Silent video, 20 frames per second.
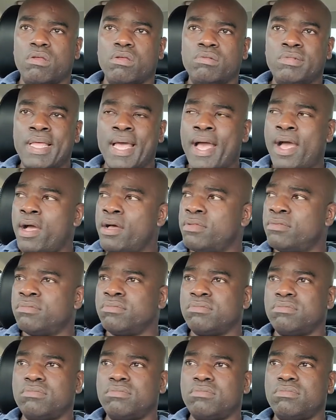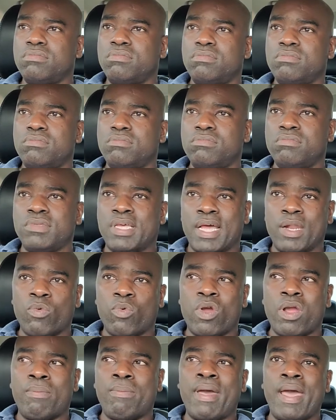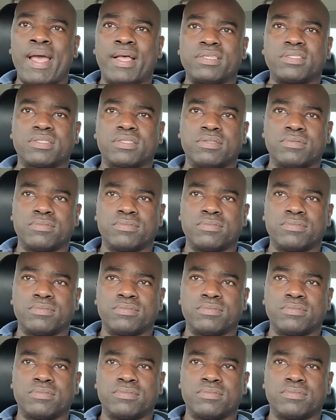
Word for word: now you got to wear a mask.